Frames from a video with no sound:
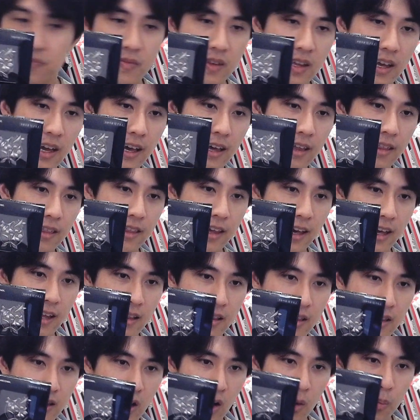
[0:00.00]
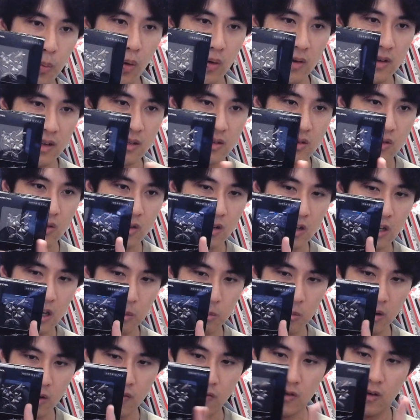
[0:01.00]
and then the opponent is going to
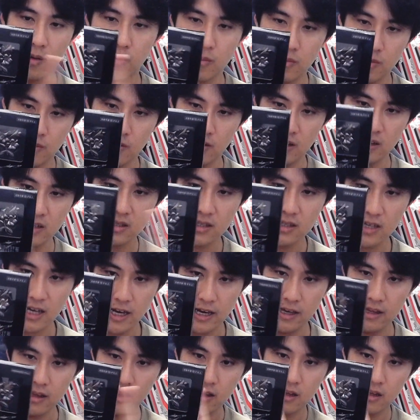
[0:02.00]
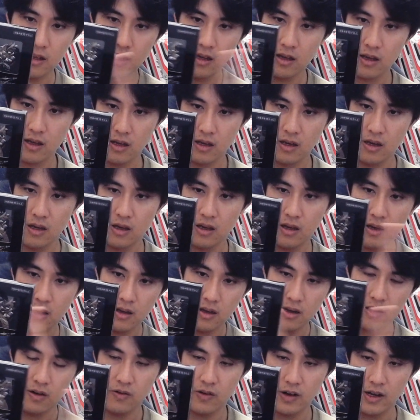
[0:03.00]
come out from this side,
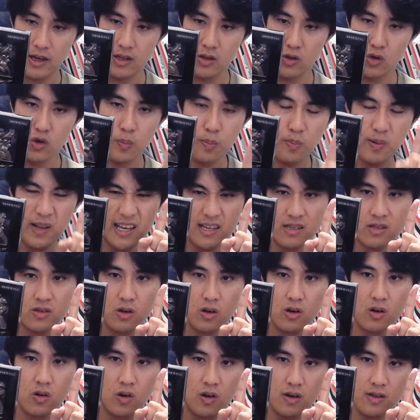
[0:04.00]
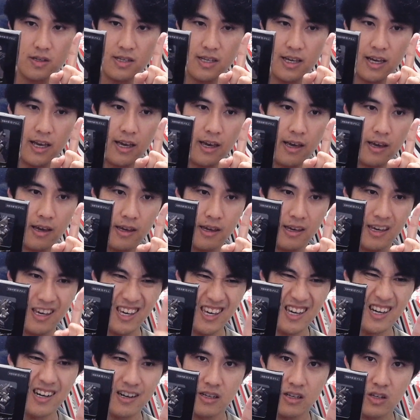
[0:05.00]
right, you place your crosshair
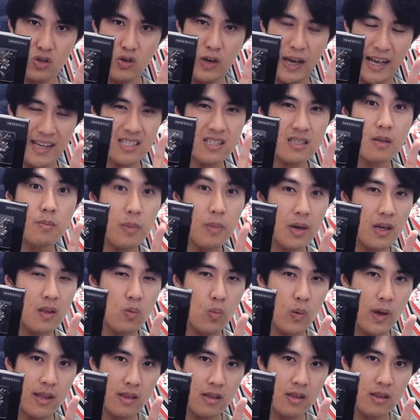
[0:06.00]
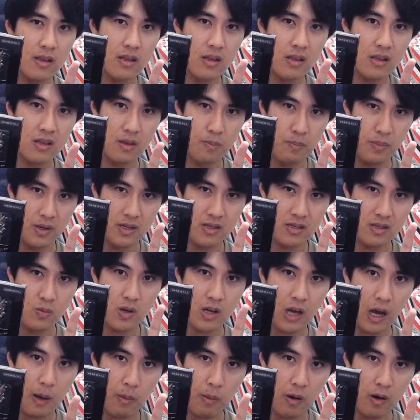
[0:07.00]
here. You estimate when the person will
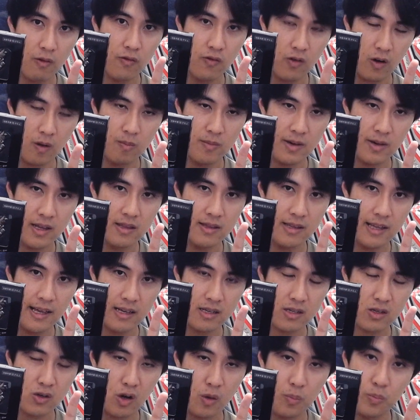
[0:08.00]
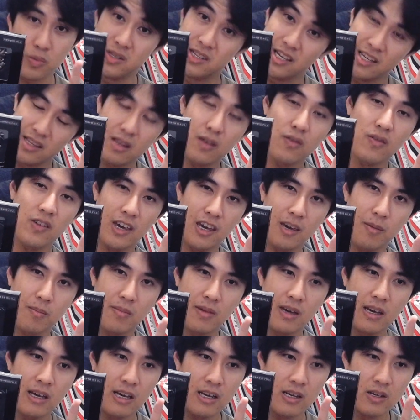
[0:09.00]
come out from, and that is called predictive aim.
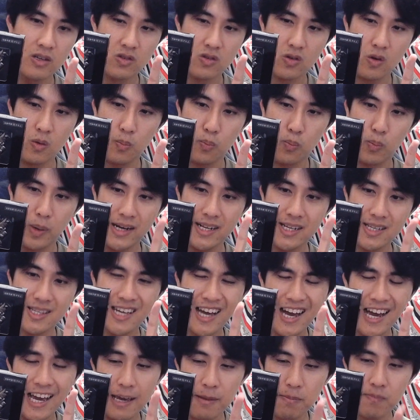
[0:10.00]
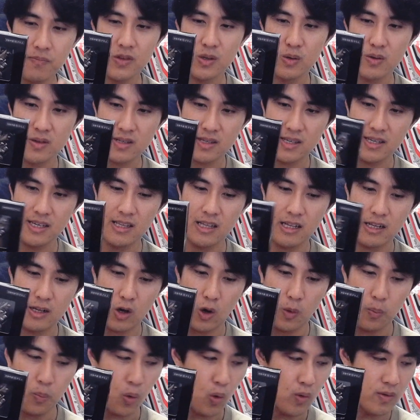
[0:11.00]
So by the time you see an
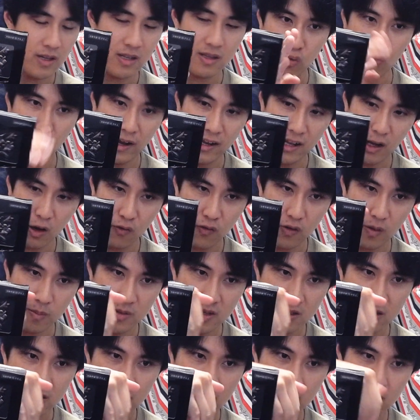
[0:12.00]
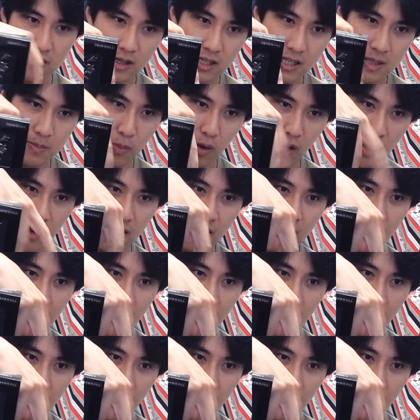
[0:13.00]
opponent run out from this spot,